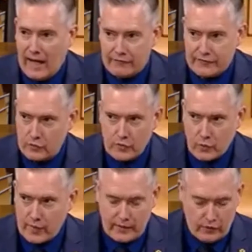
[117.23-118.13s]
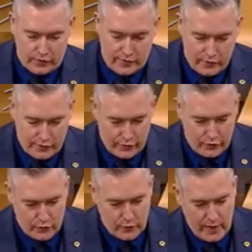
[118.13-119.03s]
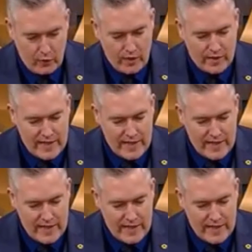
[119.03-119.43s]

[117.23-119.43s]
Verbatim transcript: I've still got quite a lot to go through as well.